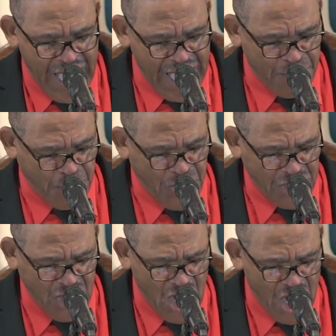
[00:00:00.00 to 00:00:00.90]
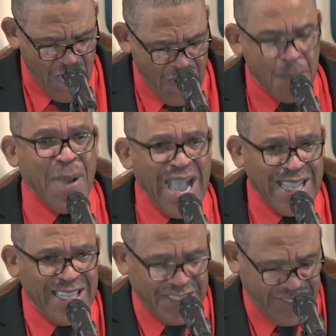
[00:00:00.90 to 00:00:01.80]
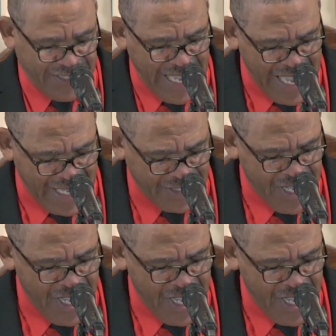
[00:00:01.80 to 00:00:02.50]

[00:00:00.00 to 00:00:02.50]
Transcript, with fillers: and put her by his side.